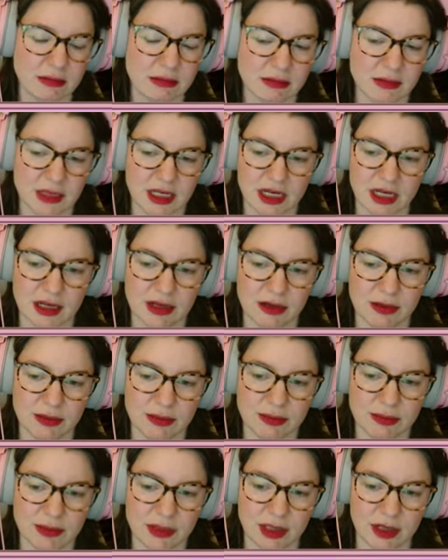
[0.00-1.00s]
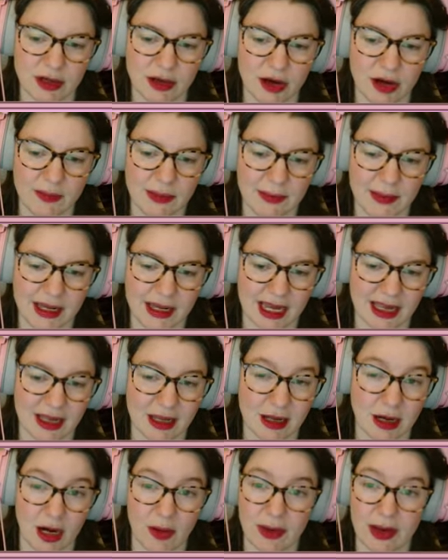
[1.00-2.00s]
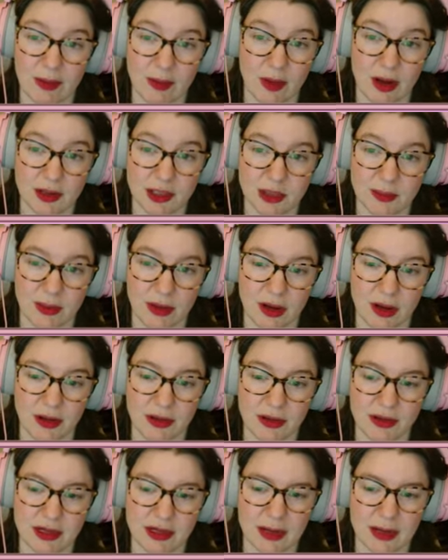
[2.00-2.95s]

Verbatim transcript: you know, or maybe getting a glowing moss pond.